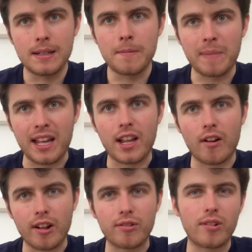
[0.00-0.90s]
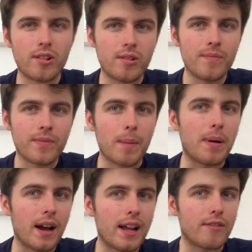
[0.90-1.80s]
me going through a
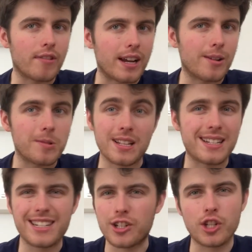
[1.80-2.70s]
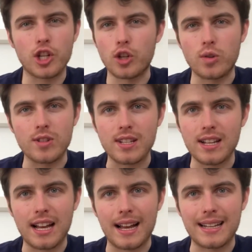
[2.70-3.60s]
pile of records I didn't choose
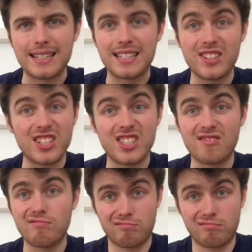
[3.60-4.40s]
and just